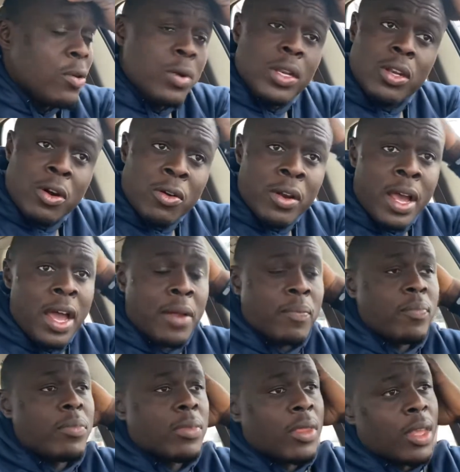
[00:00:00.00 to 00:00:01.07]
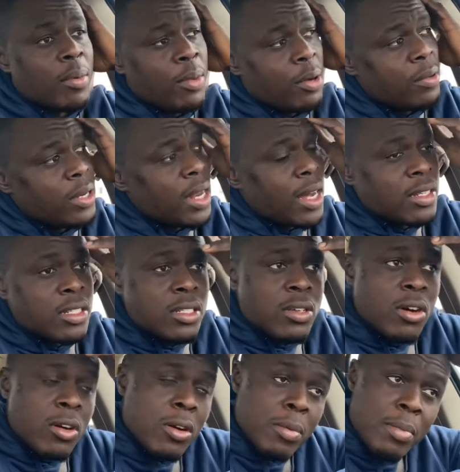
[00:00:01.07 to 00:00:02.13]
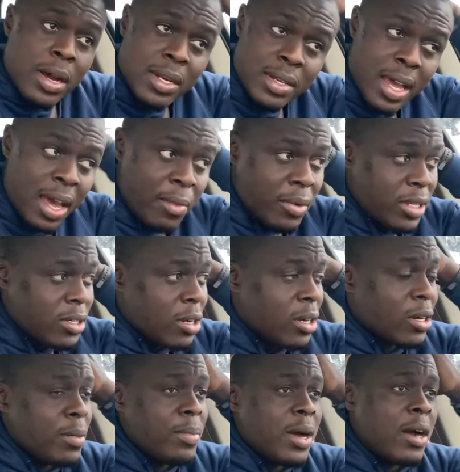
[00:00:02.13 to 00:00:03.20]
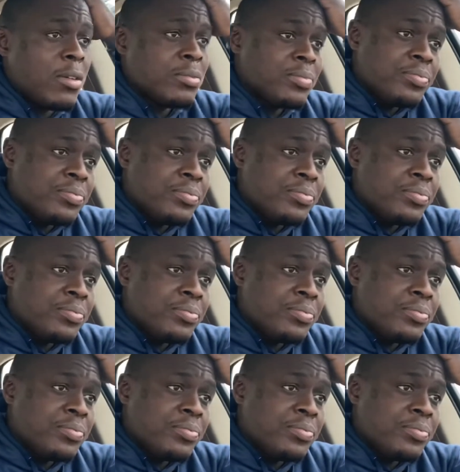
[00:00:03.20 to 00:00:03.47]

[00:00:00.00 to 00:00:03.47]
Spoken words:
We know that. But we're not just talking about that. We're talking about,